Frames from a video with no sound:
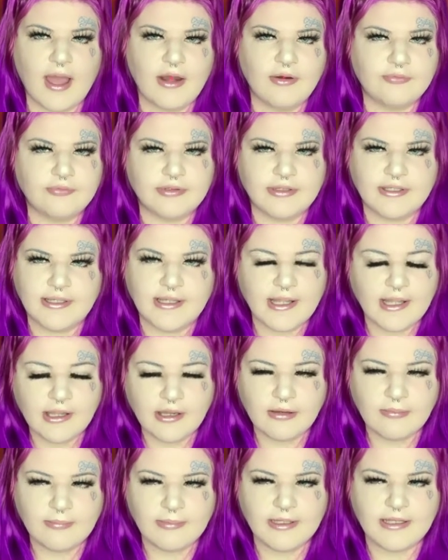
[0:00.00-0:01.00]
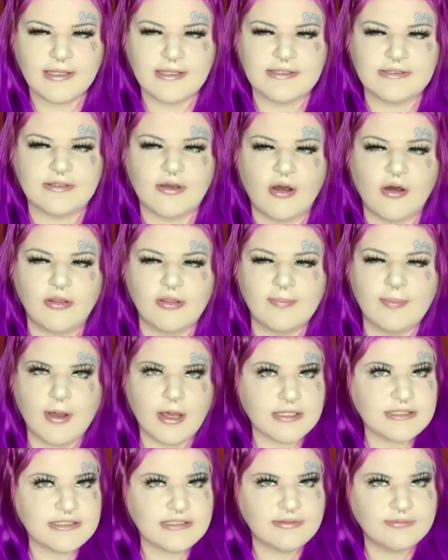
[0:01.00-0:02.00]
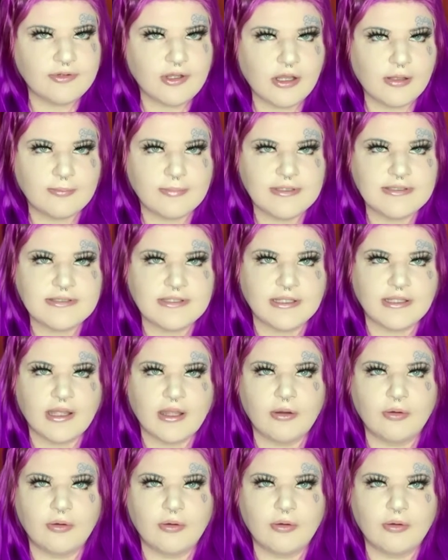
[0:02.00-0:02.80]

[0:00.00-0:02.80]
I don't really care because all the positive comments, like,